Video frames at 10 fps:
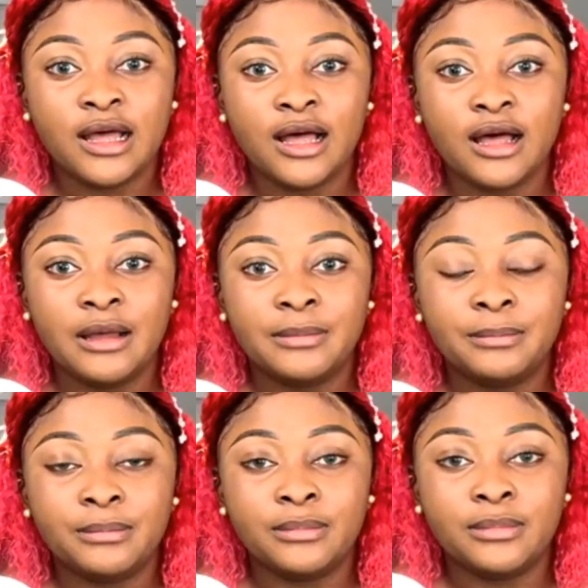
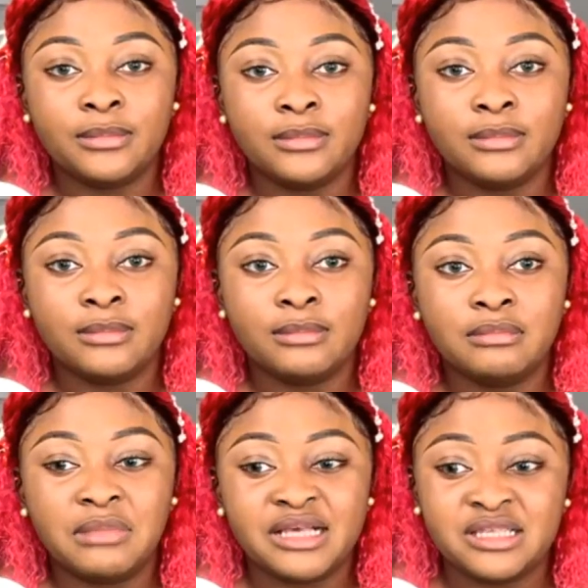Um,
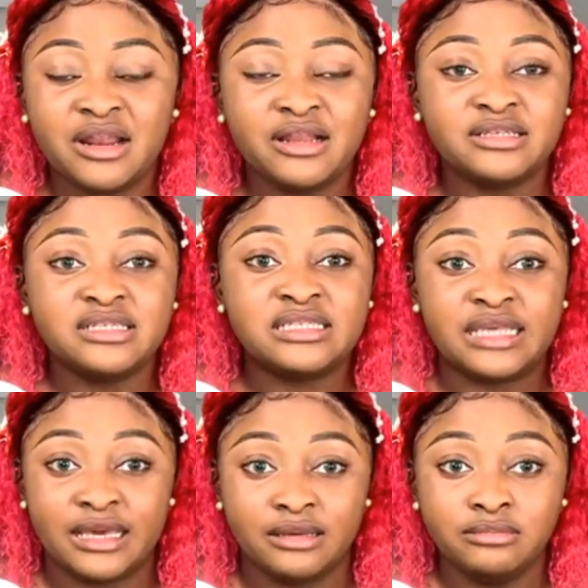I started
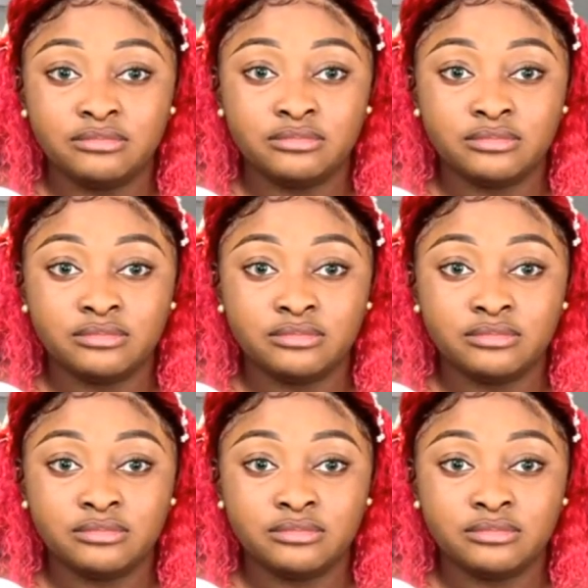this year,